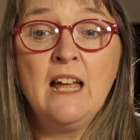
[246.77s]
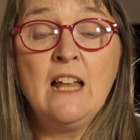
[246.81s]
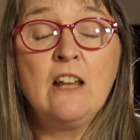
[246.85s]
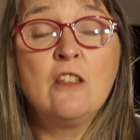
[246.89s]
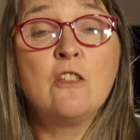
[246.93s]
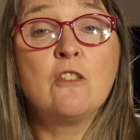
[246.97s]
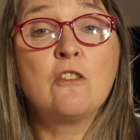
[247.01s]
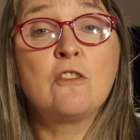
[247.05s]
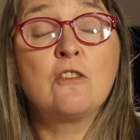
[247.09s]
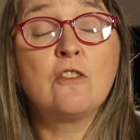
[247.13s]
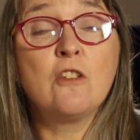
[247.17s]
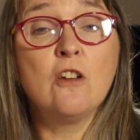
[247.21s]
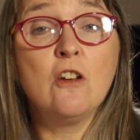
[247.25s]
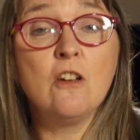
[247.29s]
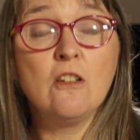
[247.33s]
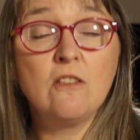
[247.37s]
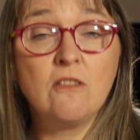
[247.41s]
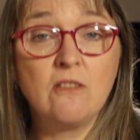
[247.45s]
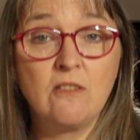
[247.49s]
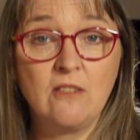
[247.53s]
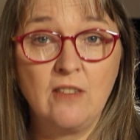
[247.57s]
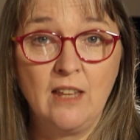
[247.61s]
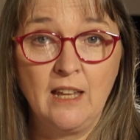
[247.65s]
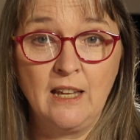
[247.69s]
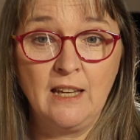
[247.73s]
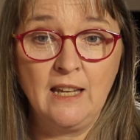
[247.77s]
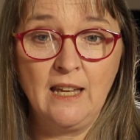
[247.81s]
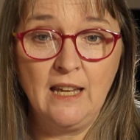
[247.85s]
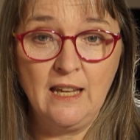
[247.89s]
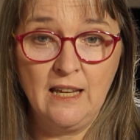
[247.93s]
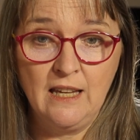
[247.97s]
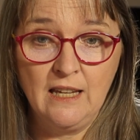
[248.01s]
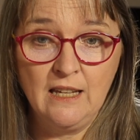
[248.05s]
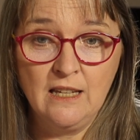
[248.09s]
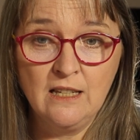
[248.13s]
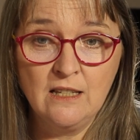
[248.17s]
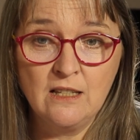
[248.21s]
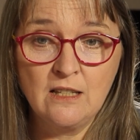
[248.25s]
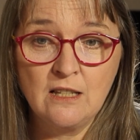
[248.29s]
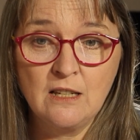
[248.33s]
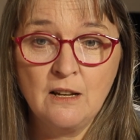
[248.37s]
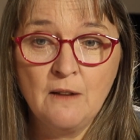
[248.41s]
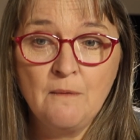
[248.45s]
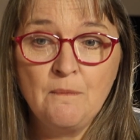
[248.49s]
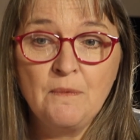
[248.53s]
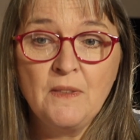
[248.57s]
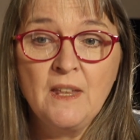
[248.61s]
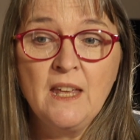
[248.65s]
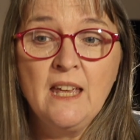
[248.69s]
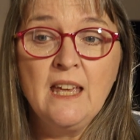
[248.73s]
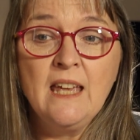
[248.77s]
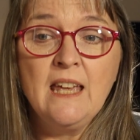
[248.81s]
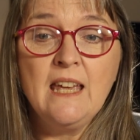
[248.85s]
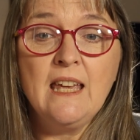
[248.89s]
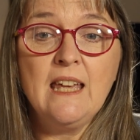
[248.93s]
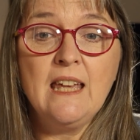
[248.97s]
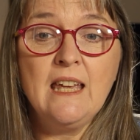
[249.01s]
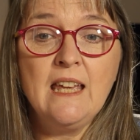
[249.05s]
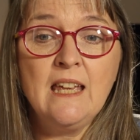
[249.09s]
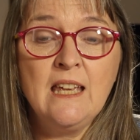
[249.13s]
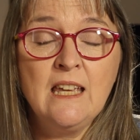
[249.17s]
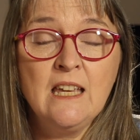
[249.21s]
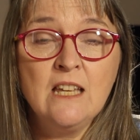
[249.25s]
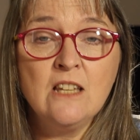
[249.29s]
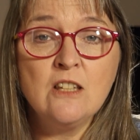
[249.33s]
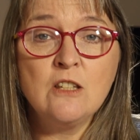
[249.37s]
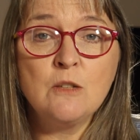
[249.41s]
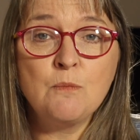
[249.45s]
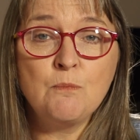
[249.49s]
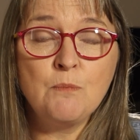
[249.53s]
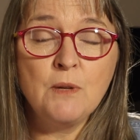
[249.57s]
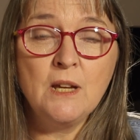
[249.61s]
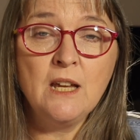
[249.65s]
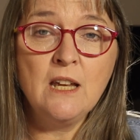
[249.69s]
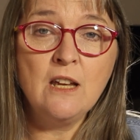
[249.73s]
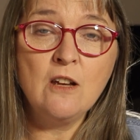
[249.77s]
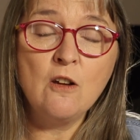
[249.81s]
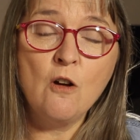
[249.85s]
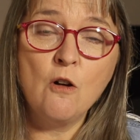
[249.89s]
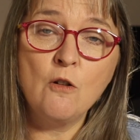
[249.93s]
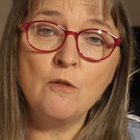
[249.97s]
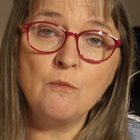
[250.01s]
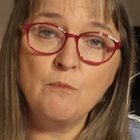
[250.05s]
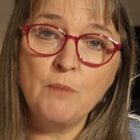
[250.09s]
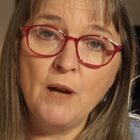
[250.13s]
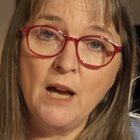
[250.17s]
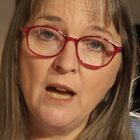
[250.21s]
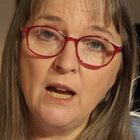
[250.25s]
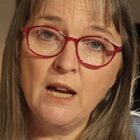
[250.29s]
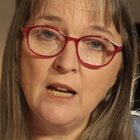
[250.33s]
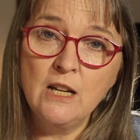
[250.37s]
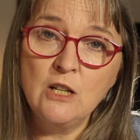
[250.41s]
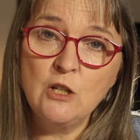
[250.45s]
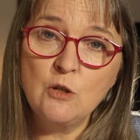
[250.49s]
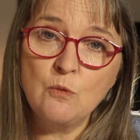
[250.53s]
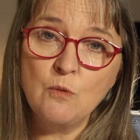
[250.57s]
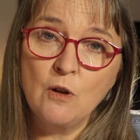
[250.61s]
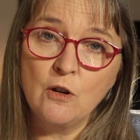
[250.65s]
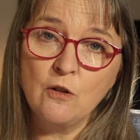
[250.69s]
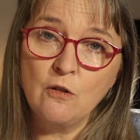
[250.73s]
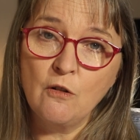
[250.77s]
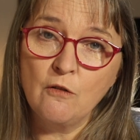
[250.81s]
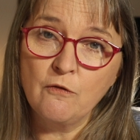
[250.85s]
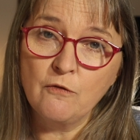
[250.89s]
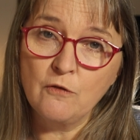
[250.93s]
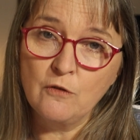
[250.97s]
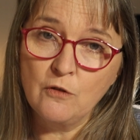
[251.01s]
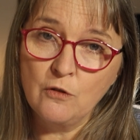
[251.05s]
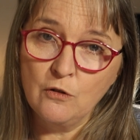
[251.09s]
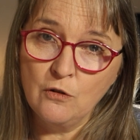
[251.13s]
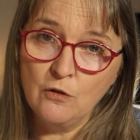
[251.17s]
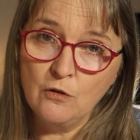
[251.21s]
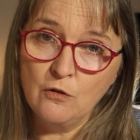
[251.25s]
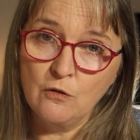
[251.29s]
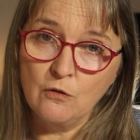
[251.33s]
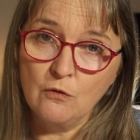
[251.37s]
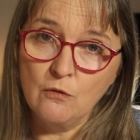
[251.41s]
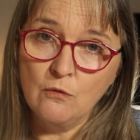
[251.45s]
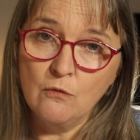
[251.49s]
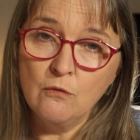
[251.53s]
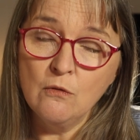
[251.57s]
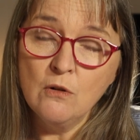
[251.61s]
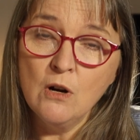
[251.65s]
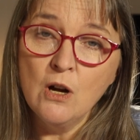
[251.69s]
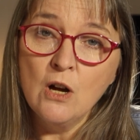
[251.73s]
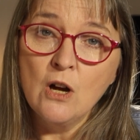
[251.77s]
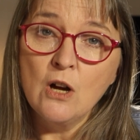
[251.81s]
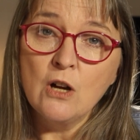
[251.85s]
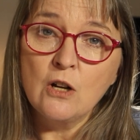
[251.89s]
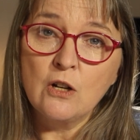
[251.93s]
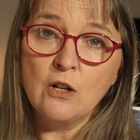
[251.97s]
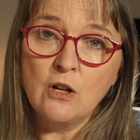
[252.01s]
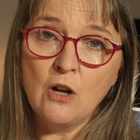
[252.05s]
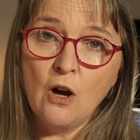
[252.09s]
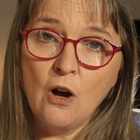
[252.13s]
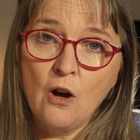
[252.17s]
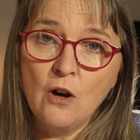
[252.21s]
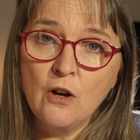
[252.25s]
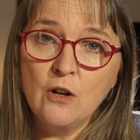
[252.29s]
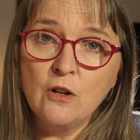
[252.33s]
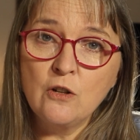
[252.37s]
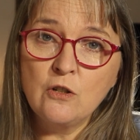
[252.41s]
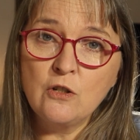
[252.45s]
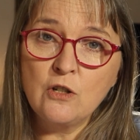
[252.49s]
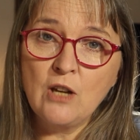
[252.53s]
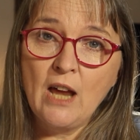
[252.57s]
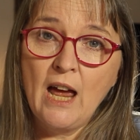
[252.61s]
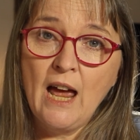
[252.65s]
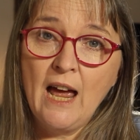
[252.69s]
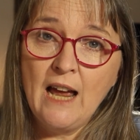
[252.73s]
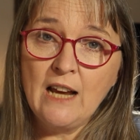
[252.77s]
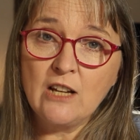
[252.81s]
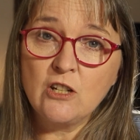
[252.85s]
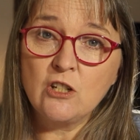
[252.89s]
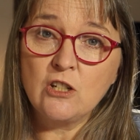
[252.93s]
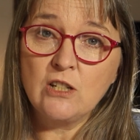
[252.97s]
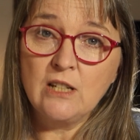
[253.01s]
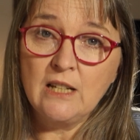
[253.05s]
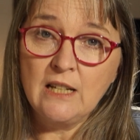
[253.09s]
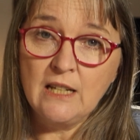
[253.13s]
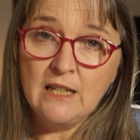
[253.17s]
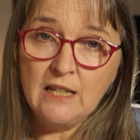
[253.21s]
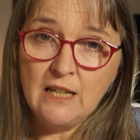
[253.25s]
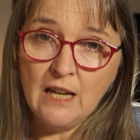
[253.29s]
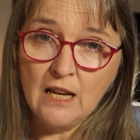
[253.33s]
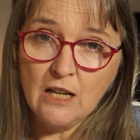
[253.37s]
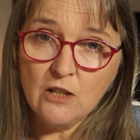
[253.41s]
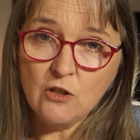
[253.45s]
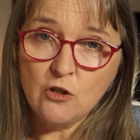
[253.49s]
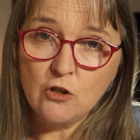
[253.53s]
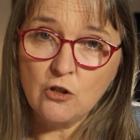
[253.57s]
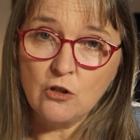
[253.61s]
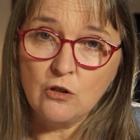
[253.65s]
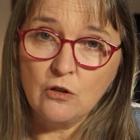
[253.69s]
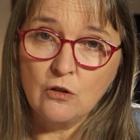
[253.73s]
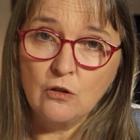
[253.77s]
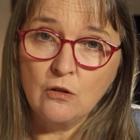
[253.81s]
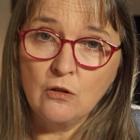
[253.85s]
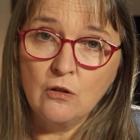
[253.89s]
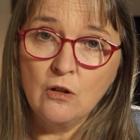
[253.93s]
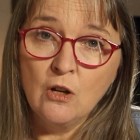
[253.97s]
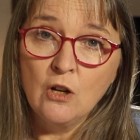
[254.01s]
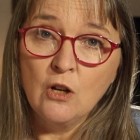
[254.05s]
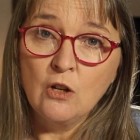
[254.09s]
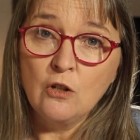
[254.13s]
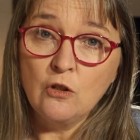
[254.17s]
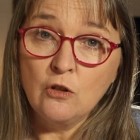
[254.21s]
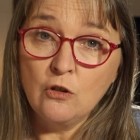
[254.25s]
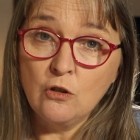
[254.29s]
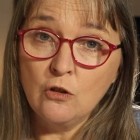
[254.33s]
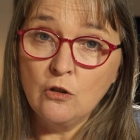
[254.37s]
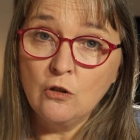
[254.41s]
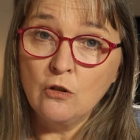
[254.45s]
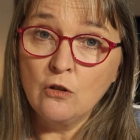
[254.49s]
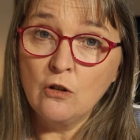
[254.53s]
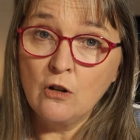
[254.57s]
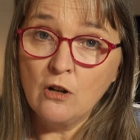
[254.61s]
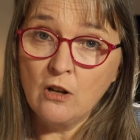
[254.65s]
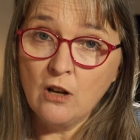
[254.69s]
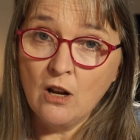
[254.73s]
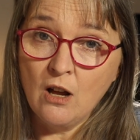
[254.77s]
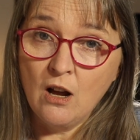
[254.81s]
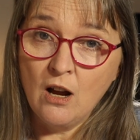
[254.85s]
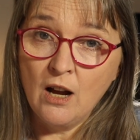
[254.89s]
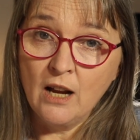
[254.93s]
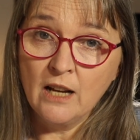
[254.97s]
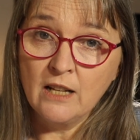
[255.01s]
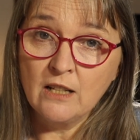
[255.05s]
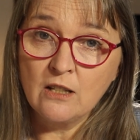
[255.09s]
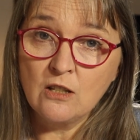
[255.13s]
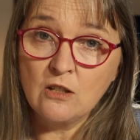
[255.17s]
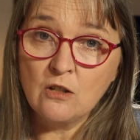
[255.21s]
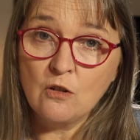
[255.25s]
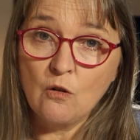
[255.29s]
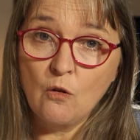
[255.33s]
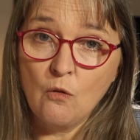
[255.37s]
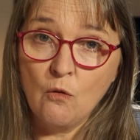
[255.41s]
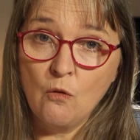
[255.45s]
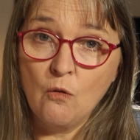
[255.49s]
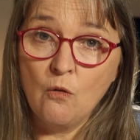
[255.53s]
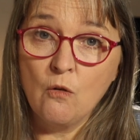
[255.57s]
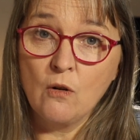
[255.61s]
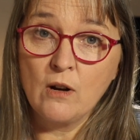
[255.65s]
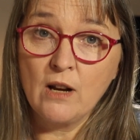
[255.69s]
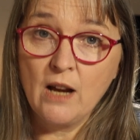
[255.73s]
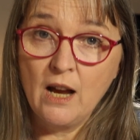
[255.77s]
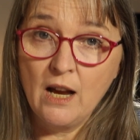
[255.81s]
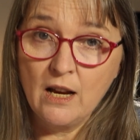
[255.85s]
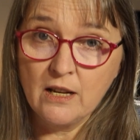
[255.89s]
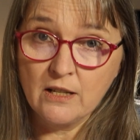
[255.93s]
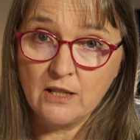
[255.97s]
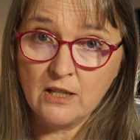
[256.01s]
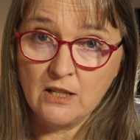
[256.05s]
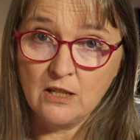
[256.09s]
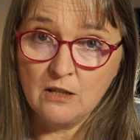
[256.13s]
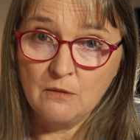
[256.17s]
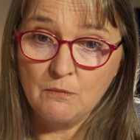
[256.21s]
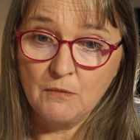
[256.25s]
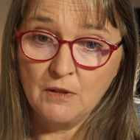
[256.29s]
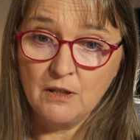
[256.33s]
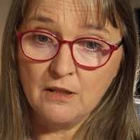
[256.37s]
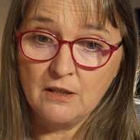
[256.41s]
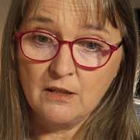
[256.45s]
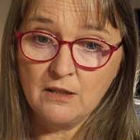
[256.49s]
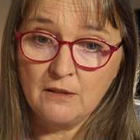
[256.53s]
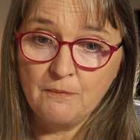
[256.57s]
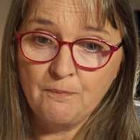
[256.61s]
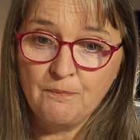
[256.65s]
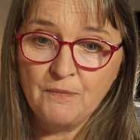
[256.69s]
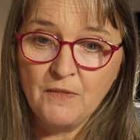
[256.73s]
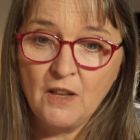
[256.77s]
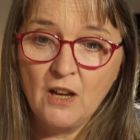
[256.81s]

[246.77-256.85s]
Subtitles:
The 3rd thing is being on page 1 of Google going to actually get you new clients or customers?